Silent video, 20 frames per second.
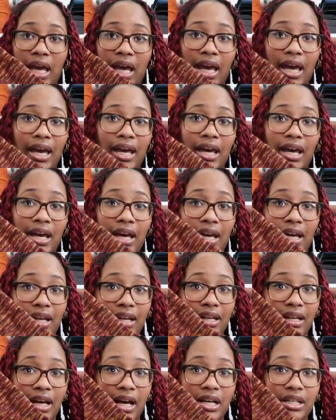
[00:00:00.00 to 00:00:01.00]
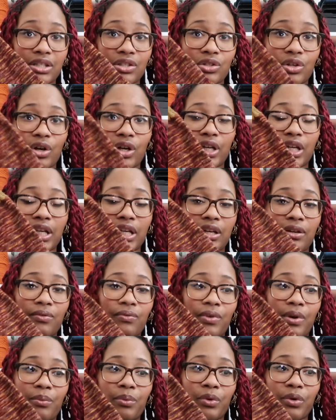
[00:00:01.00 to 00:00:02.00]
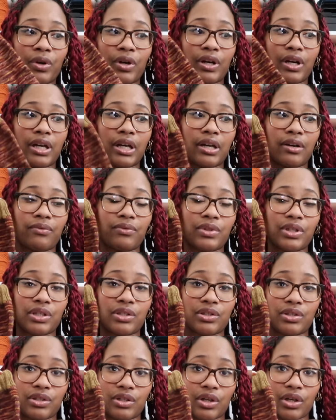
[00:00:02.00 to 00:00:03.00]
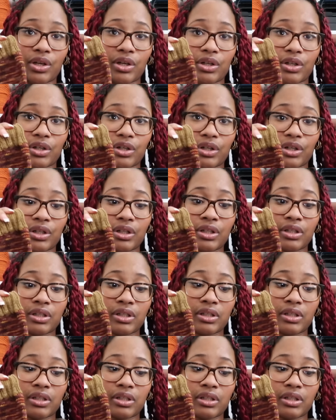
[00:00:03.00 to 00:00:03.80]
and I started it February of this year,